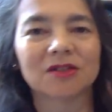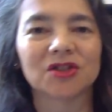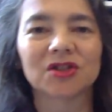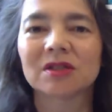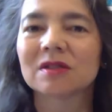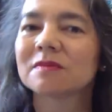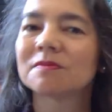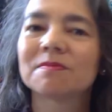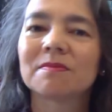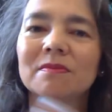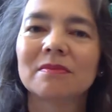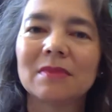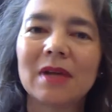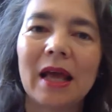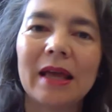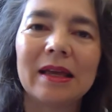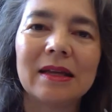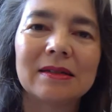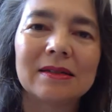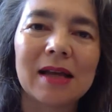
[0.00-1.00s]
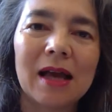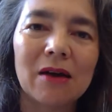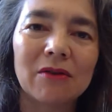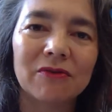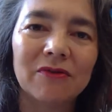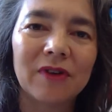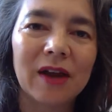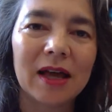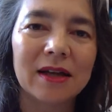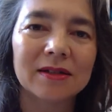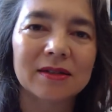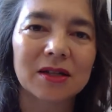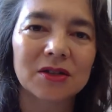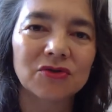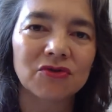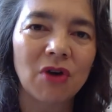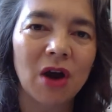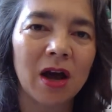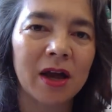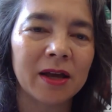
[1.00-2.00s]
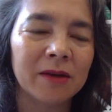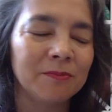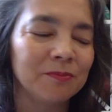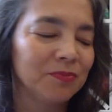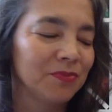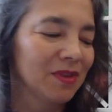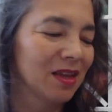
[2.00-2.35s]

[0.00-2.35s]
just lay it down flat to dry.